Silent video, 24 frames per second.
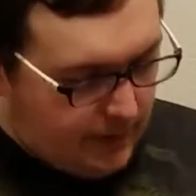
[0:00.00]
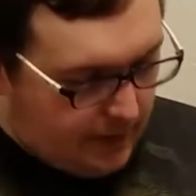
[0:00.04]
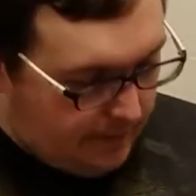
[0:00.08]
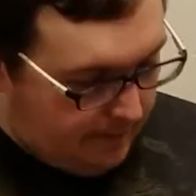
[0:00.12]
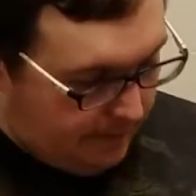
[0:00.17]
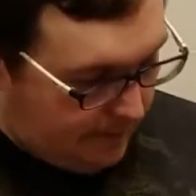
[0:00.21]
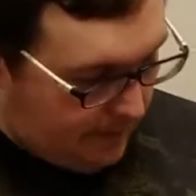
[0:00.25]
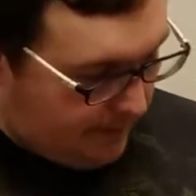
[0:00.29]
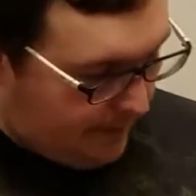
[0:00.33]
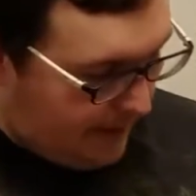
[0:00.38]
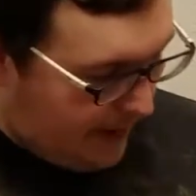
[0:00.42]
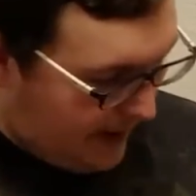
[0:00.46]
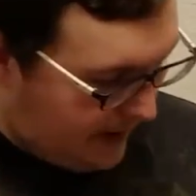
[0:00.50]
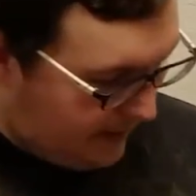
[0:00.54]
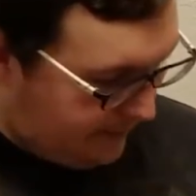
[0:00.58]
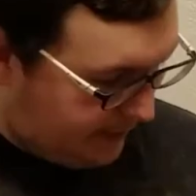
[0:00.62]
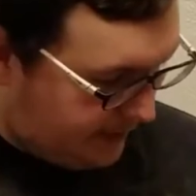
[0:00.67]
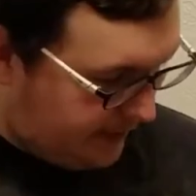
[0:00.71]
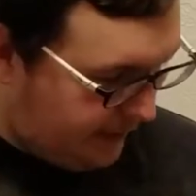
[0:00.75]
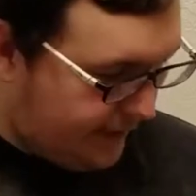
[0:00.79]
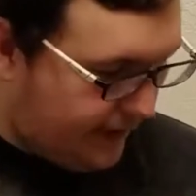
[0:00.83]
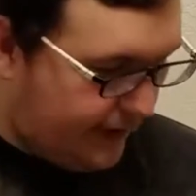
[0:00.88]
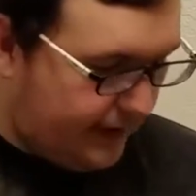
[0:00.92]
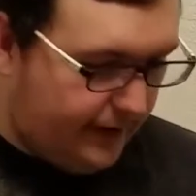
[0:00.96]
for the bottom,
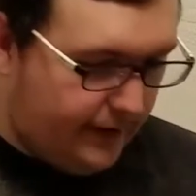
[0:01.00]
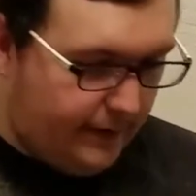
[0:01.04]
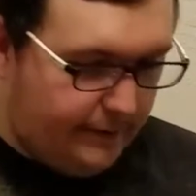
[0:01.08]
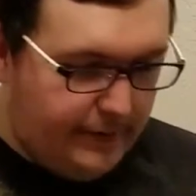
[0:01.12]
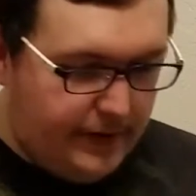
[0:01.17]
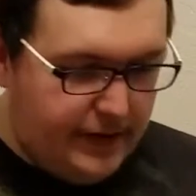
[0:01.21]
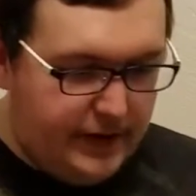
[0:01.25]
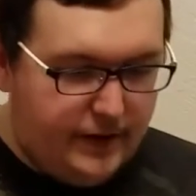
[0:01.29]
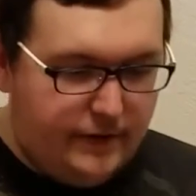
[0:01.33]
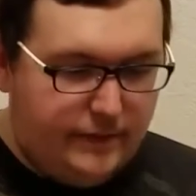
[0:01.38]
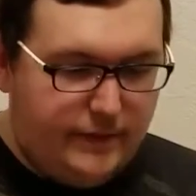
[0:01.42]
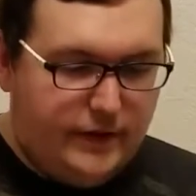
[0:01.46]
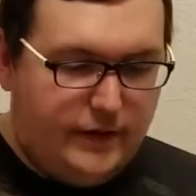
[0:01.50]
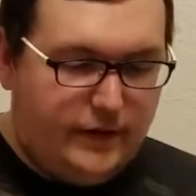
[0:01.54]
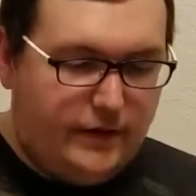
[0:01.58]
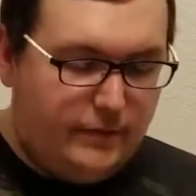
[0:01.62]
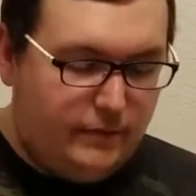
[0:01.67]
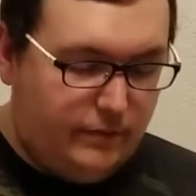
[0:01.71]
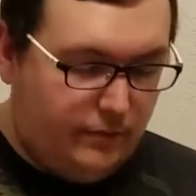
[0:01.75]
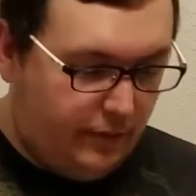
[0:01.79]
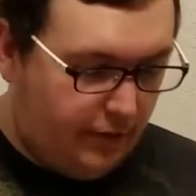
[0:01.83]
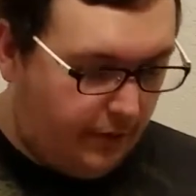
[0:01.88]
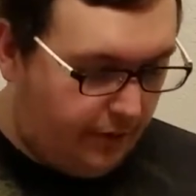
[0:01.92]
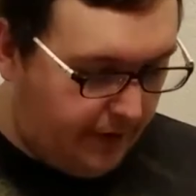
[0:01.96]
which is kind of the meat of it, it's the
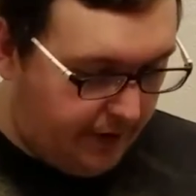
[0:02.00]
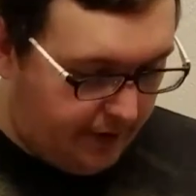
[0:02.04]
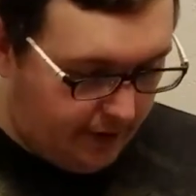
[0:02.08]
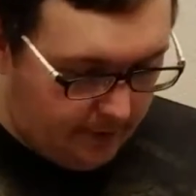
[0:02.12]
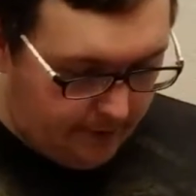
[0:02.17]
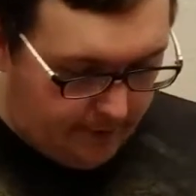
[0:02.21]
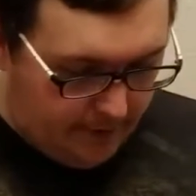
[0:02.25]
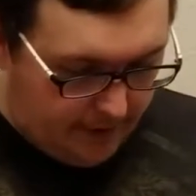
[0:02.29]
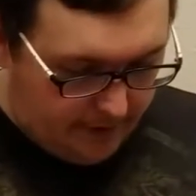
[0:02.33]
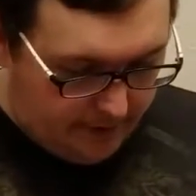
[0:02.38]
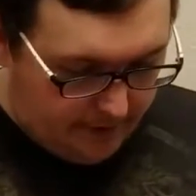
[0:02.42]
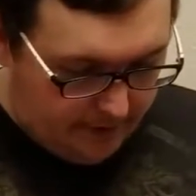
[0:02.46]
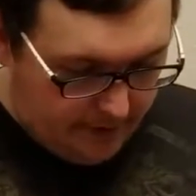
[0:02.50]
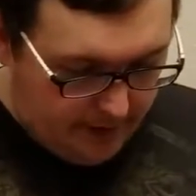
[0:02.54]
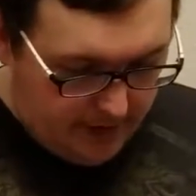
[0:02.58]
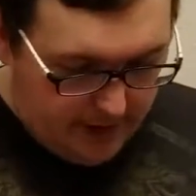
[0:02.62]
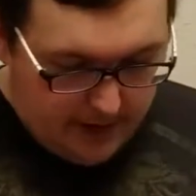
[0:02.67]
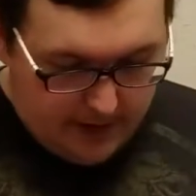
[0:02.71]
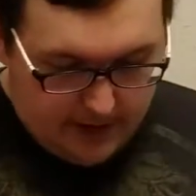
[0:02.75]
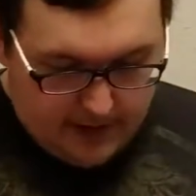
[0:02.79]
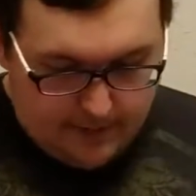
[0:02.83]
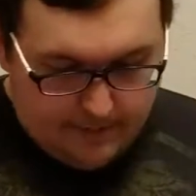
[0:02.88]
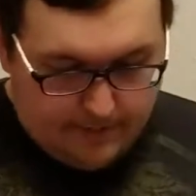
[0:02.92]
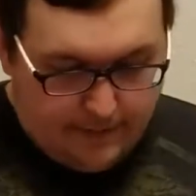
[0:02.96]
more thicker part.
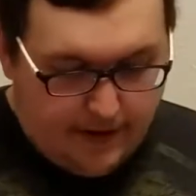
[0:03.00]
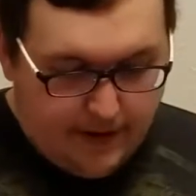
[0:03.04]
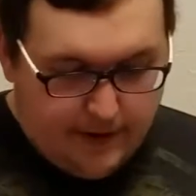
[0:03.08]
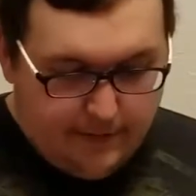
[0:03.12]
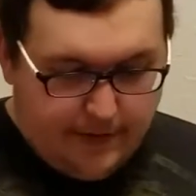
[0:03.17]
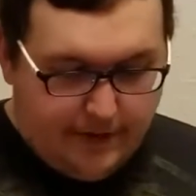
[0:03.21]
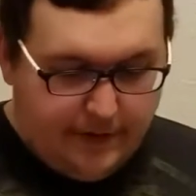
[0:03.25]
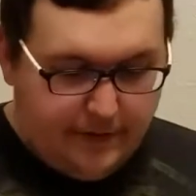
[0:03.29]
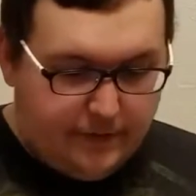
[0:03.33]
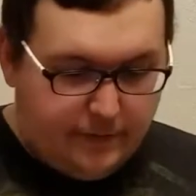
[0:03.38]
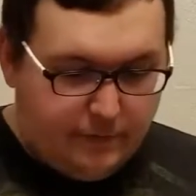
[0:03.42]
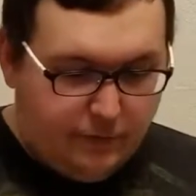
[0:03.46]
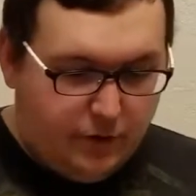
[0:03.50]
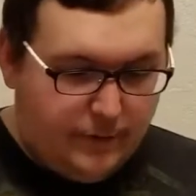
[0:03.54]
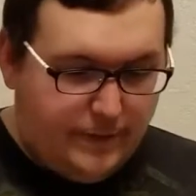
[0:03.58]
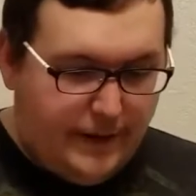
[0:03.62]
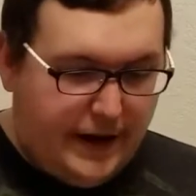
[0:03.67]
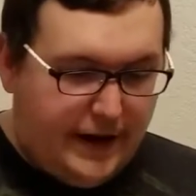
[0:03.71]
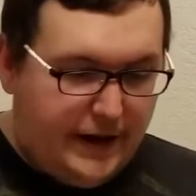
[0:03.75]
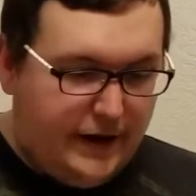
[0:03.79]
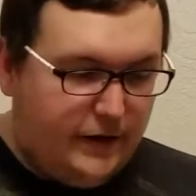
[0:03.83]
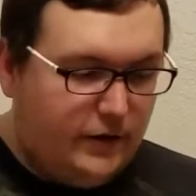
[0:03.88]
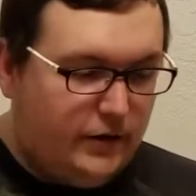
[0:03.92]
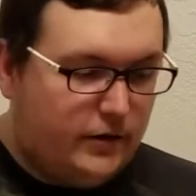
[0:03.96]
By the way, there's more
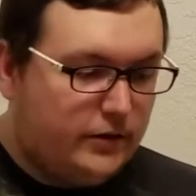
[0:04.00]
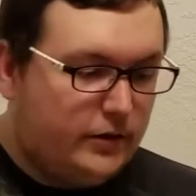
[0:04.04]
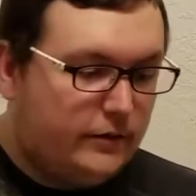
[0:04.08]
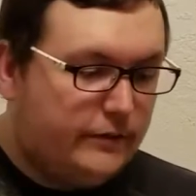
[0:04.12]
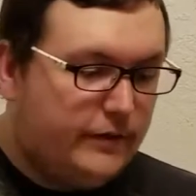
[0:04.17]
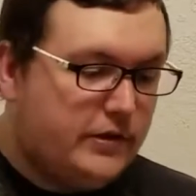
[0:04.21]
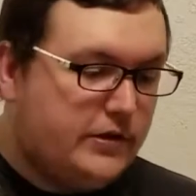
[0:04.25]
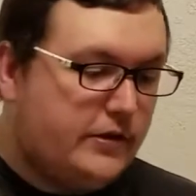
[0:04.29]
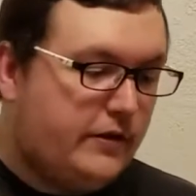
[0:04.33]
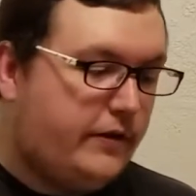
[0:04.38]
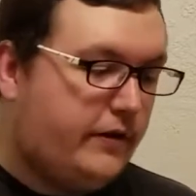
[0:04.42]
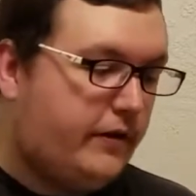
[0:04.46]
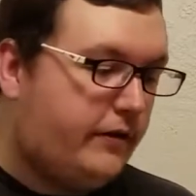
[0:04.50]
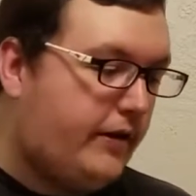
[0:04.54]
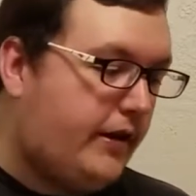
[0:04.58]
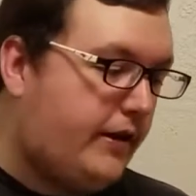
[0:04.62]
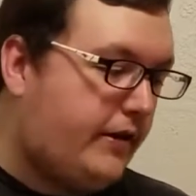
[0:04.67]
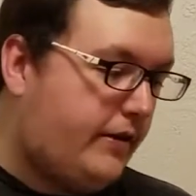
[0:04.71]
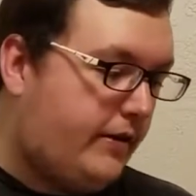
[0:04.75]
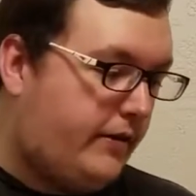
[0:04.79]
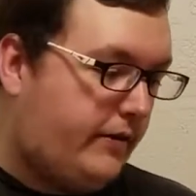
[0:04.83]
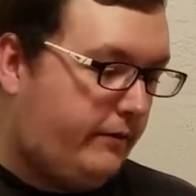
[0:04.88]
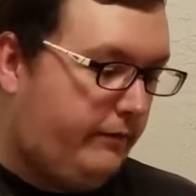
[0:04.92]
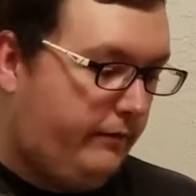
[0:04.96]
padding along the ridges here.
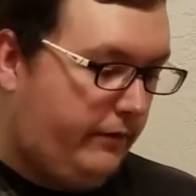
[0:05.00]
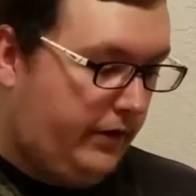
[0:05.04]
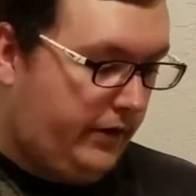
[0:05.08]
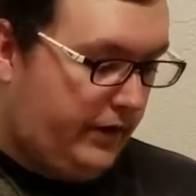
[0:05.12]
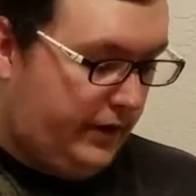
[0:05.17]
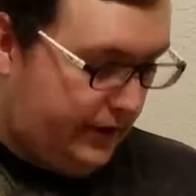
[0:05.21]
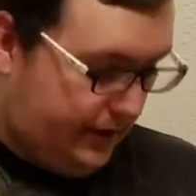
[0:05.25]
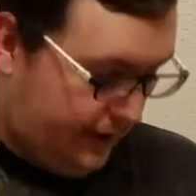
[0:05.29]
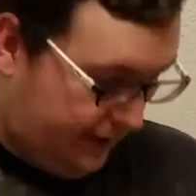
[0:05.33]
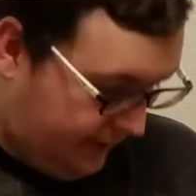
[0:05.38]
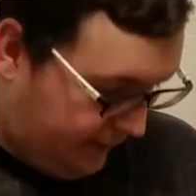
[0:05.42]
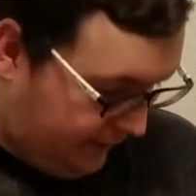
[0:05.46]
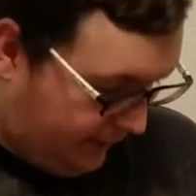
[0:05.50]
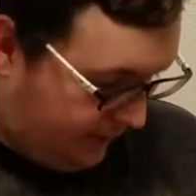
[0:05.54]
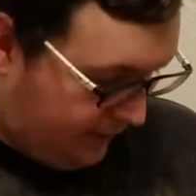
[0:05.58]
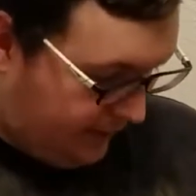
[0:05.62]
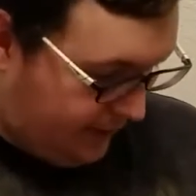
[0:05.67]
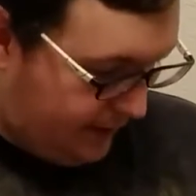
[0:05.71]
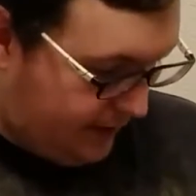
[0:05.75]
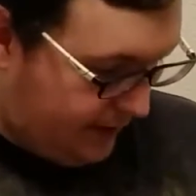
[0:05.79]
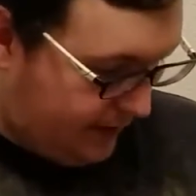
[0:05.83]
That's really nice to see.